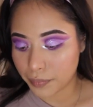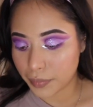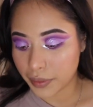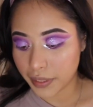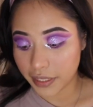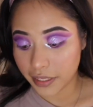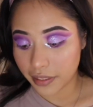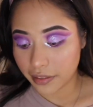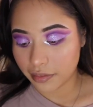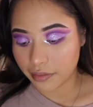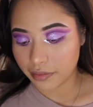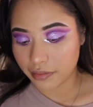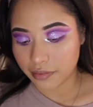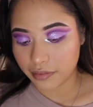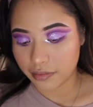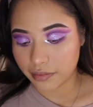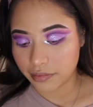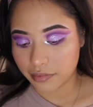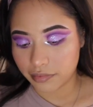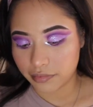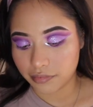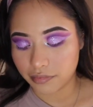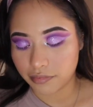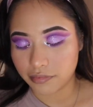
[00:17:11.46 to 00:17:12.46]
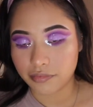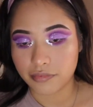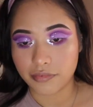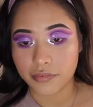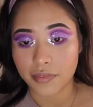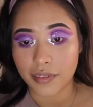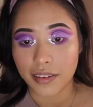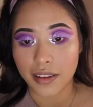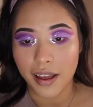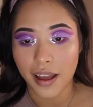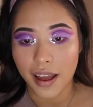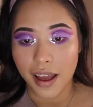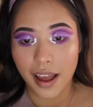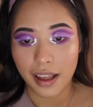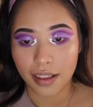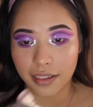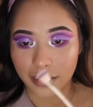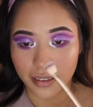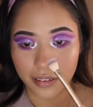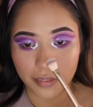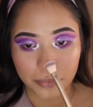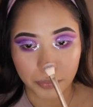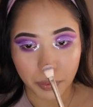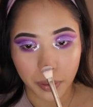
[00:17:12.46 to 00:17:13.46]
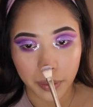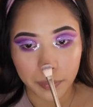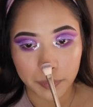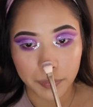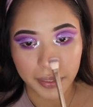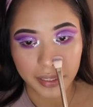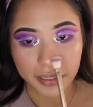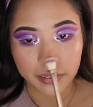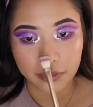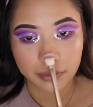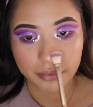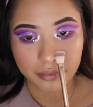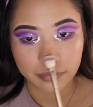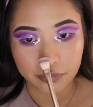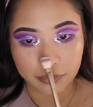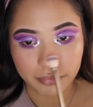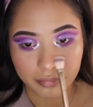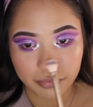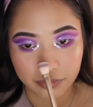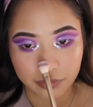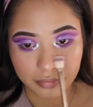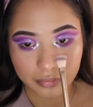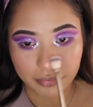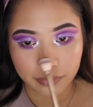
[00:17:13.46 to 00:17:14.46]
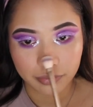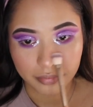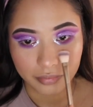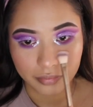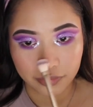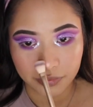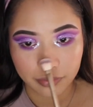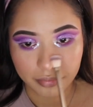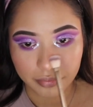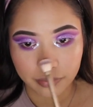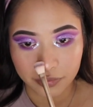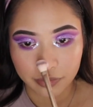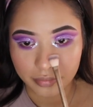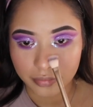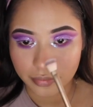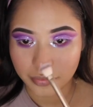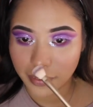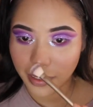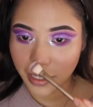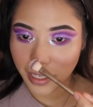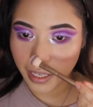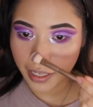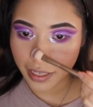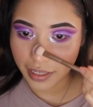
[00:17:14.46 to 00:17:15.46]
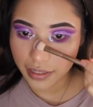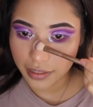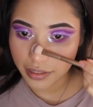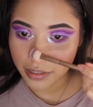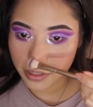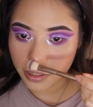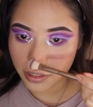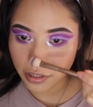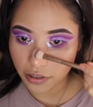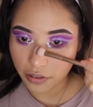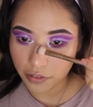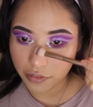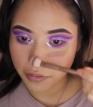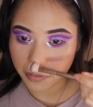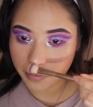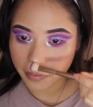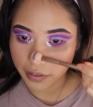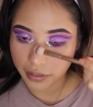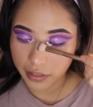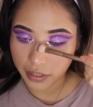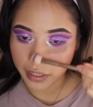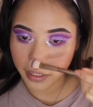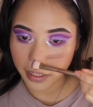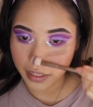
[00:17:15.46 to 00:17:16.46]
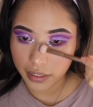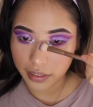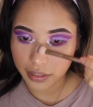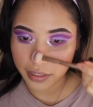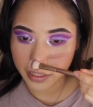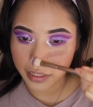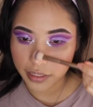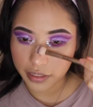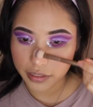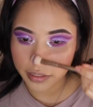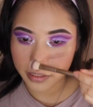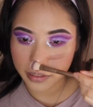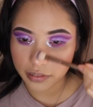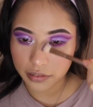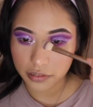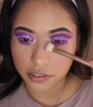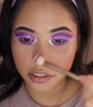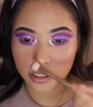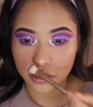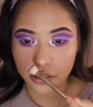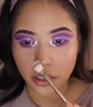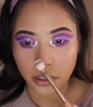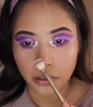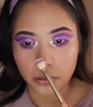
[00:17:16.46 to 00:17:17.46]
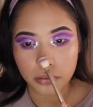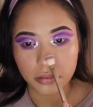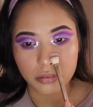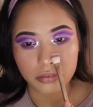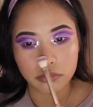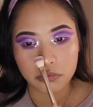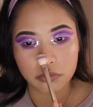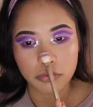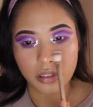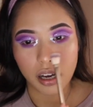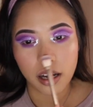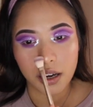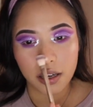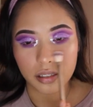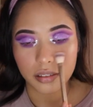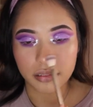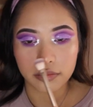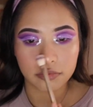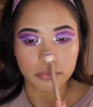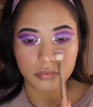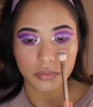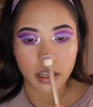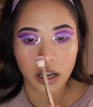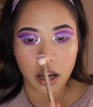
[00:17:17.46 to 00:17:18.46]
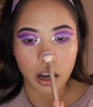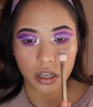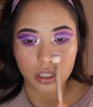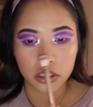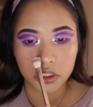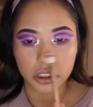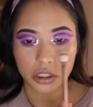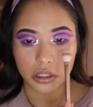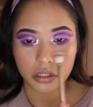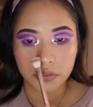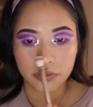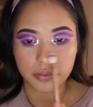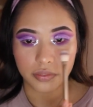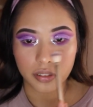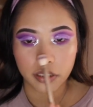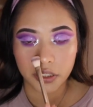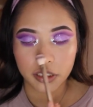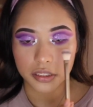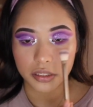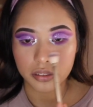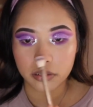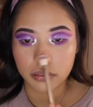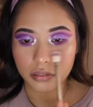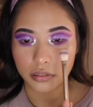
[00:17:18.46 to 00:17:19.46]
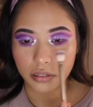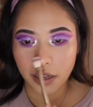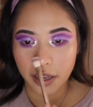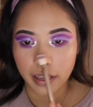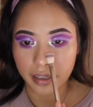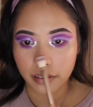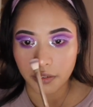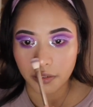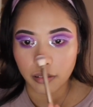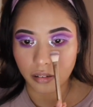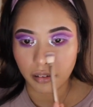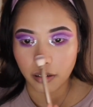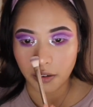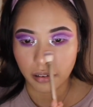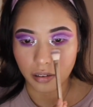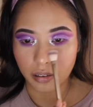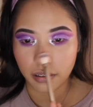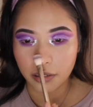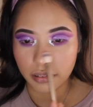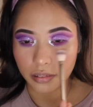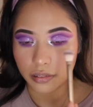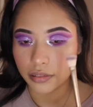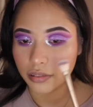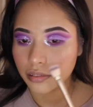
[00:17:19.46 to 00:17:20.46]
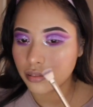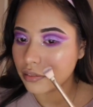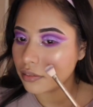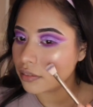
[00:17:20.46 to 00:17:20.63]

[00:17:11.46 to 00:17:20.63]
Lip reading: But I love Bretman. He is so funny and he's so not controversial at all.